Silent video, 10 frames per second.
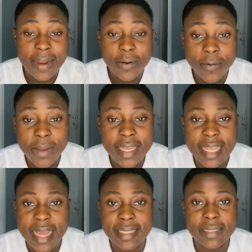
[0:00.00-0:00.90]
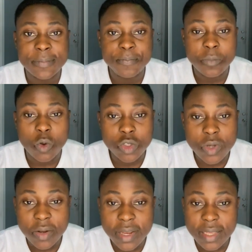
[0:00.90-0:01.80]
looking at what
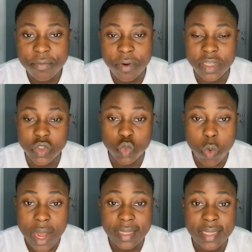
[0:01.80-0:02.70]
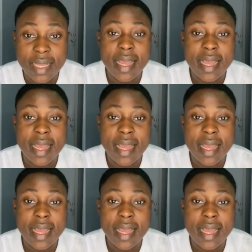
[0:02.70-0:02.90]
you're looking for is one,